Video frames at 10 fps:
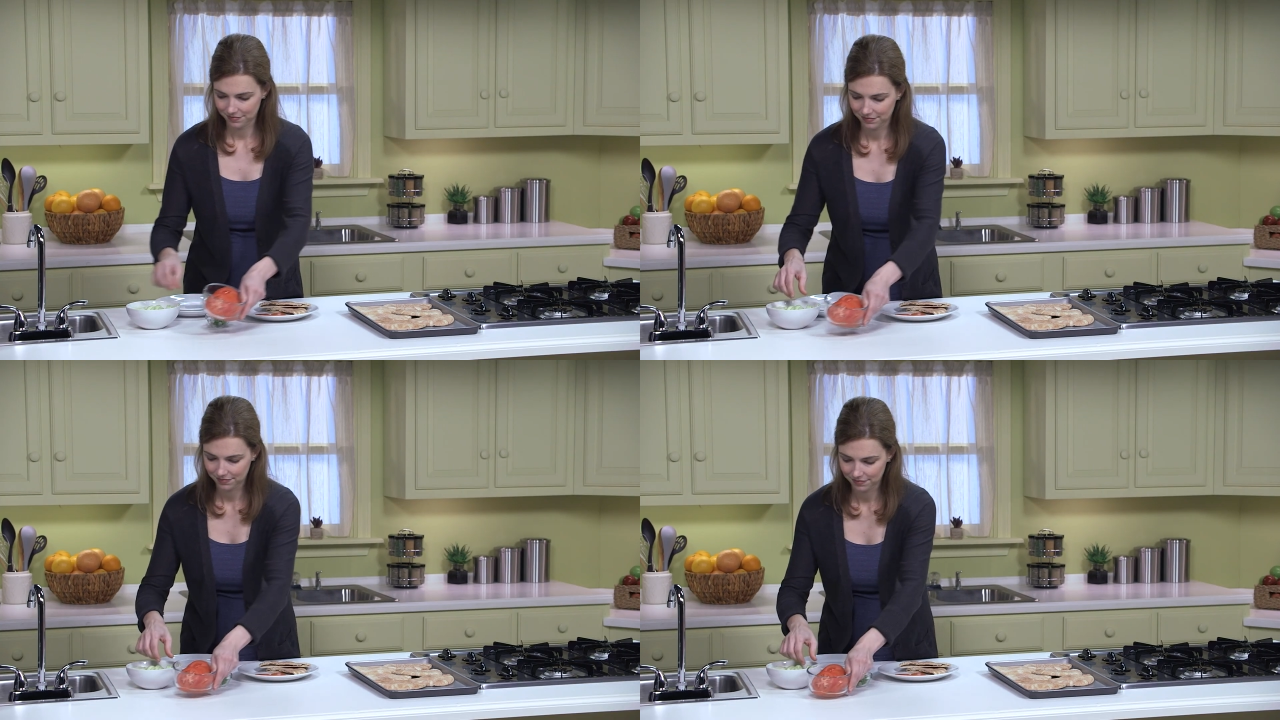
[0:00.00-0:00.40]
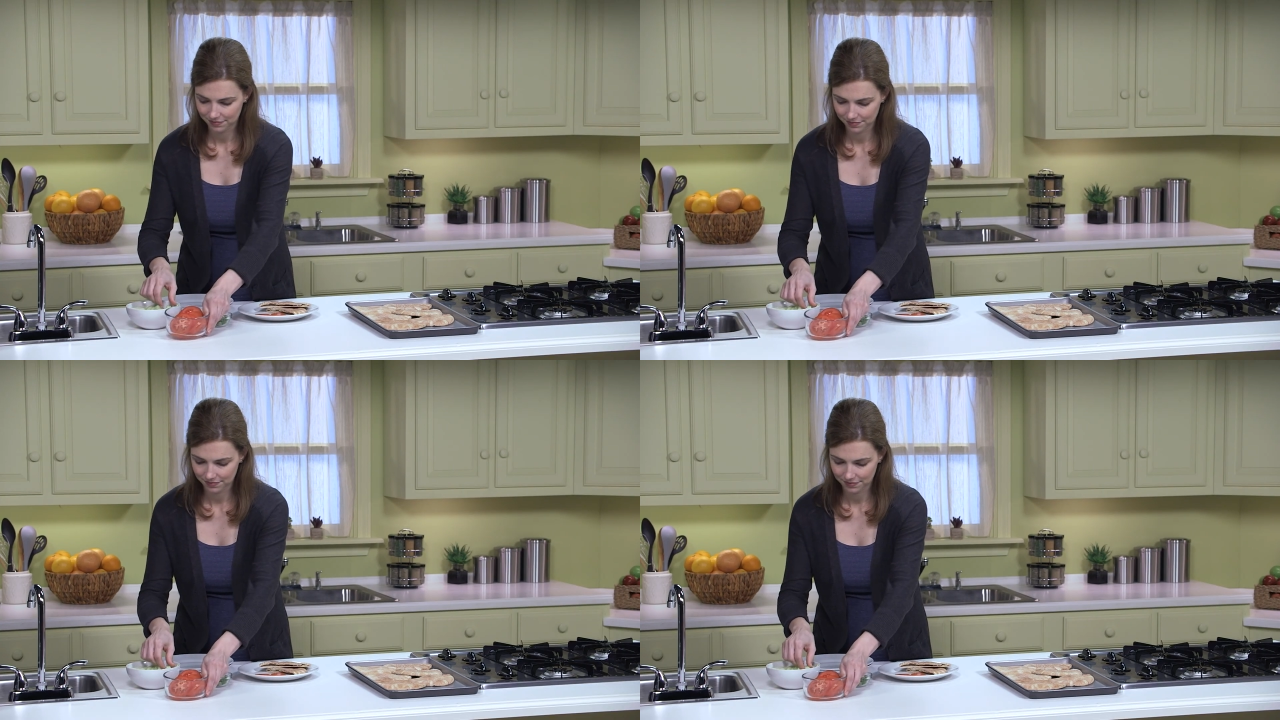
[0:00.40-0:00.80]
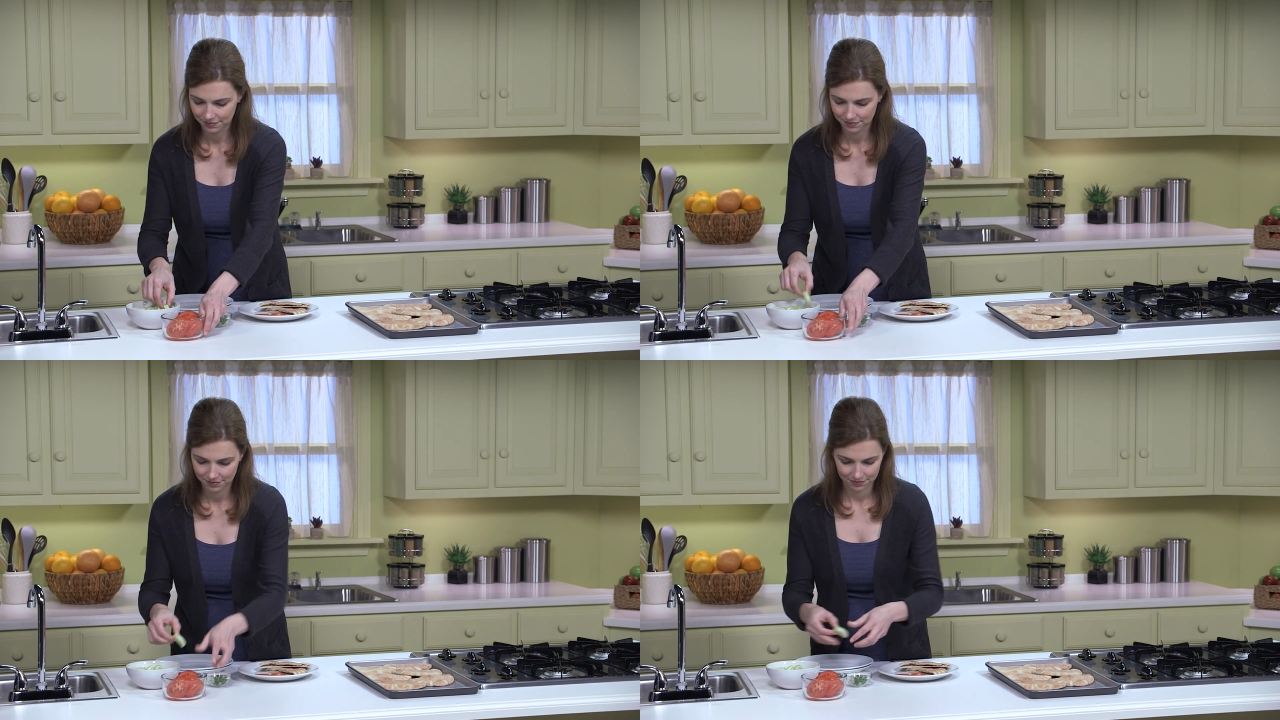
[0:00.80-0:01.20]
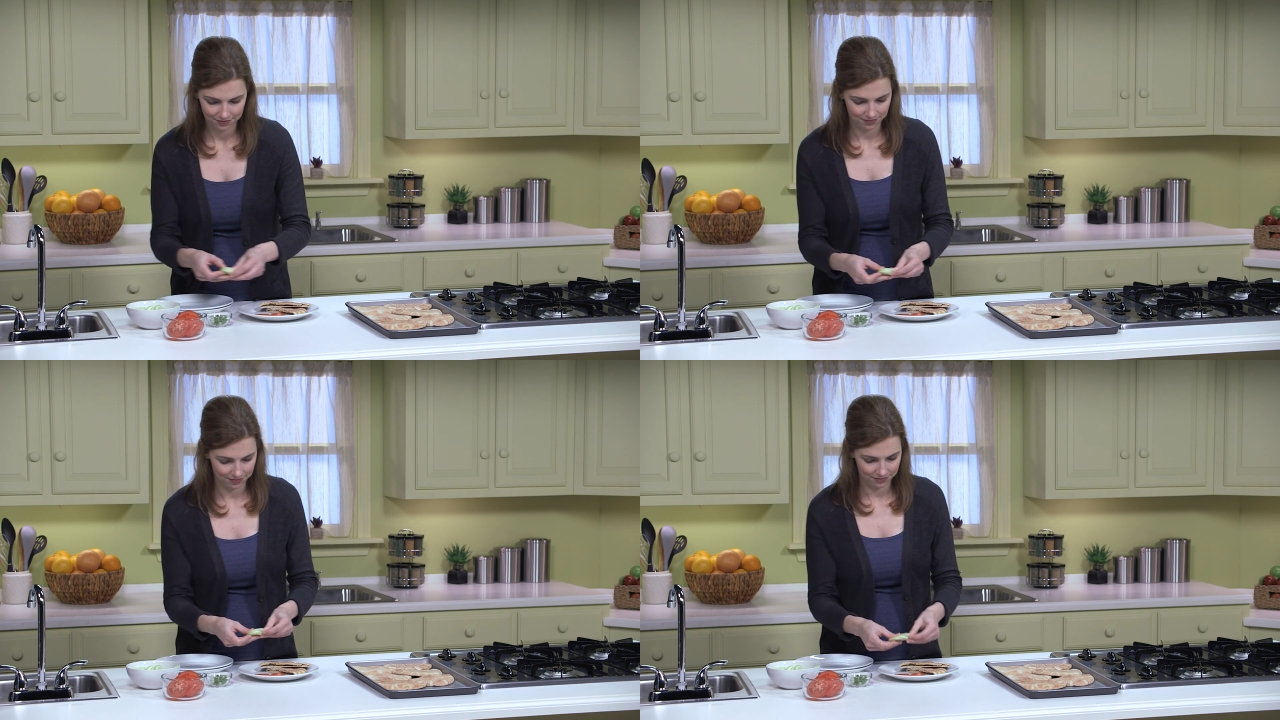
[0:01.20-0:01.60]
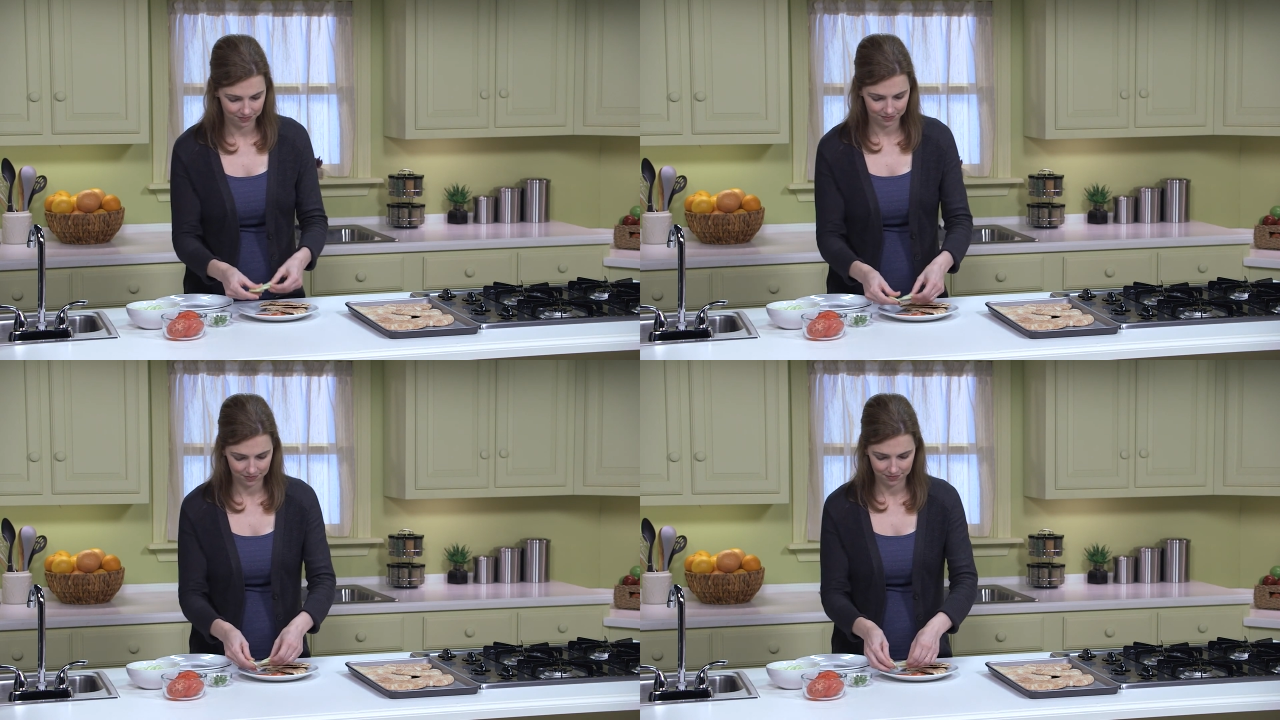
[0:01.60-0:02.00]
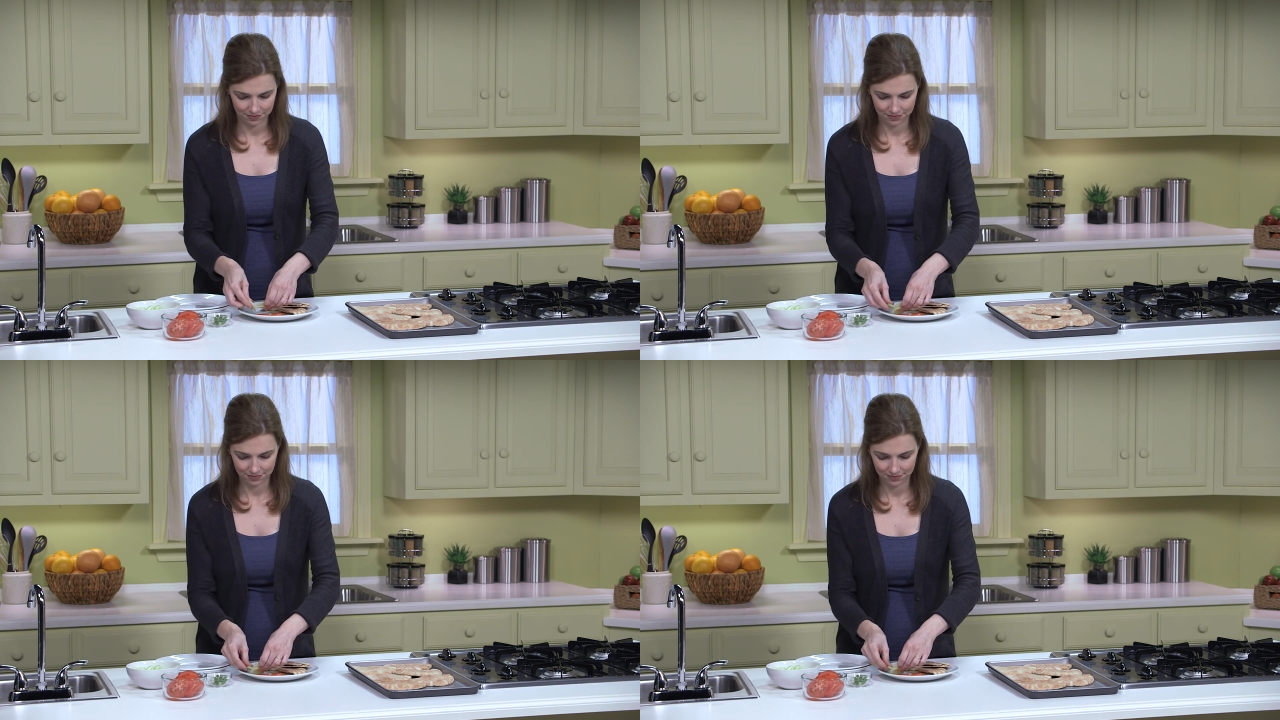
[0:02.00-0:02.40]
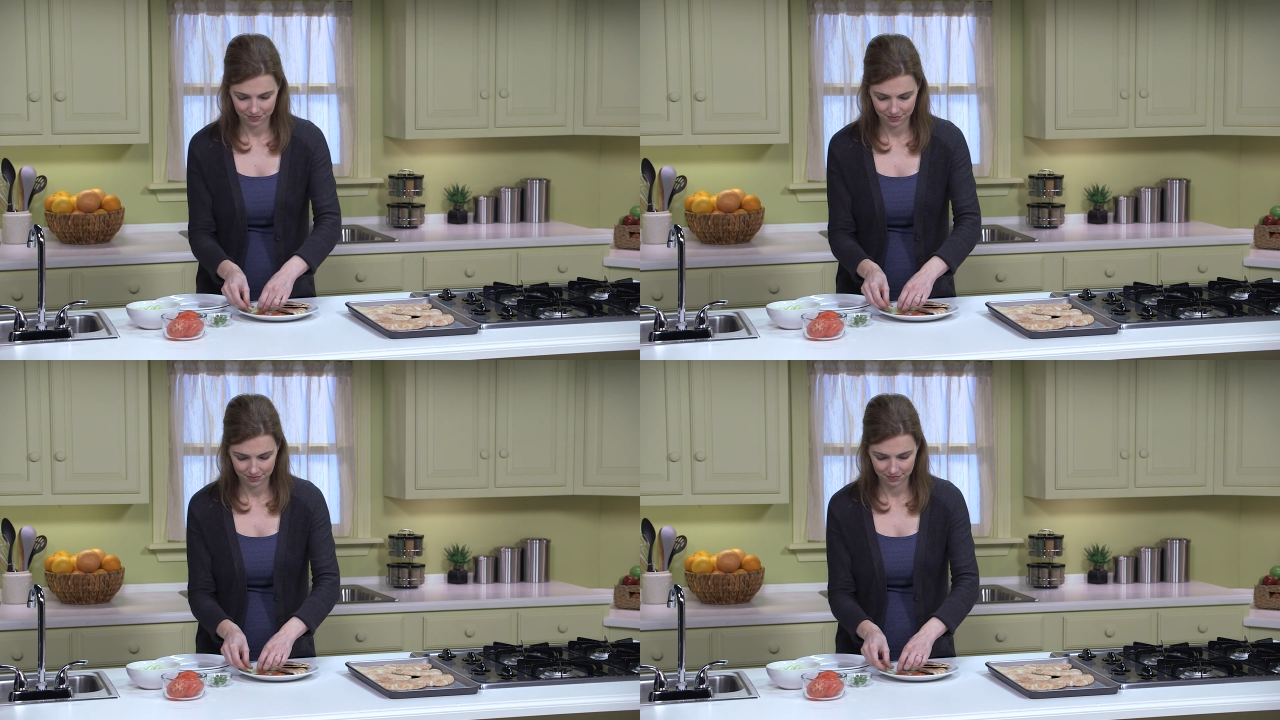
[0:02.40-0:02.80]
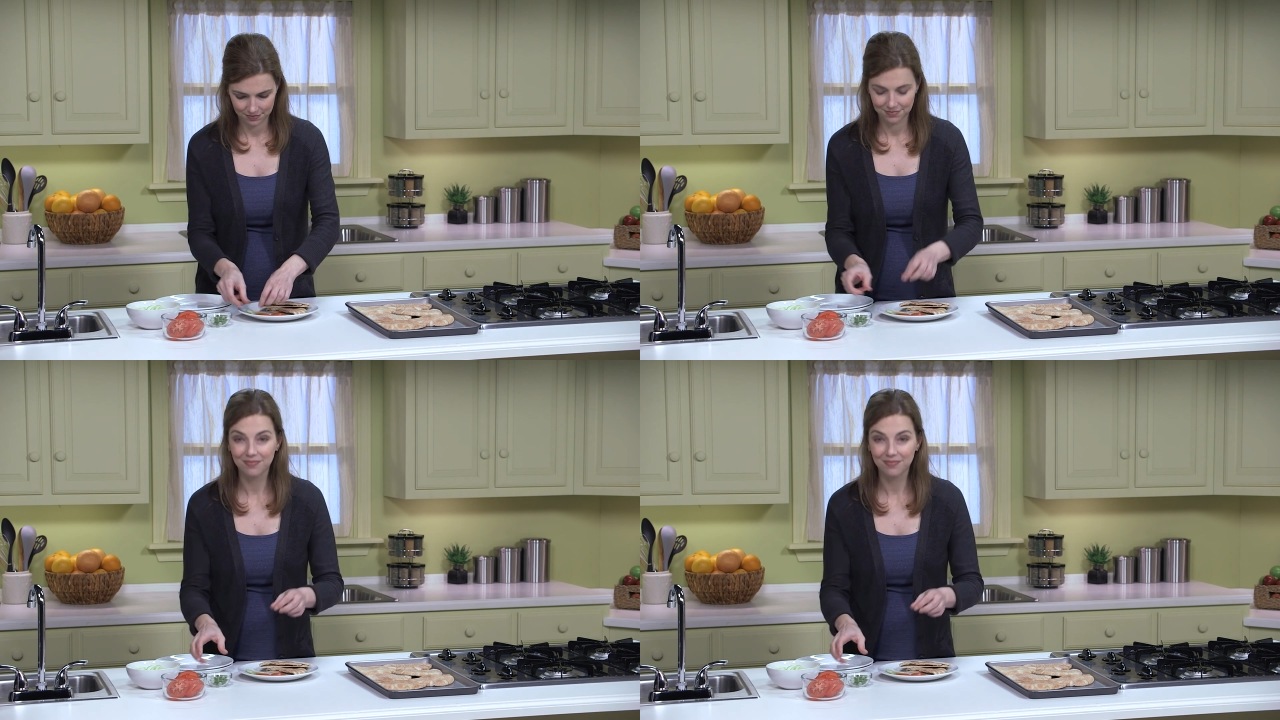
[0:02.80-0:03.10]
No one is speaking in this clip.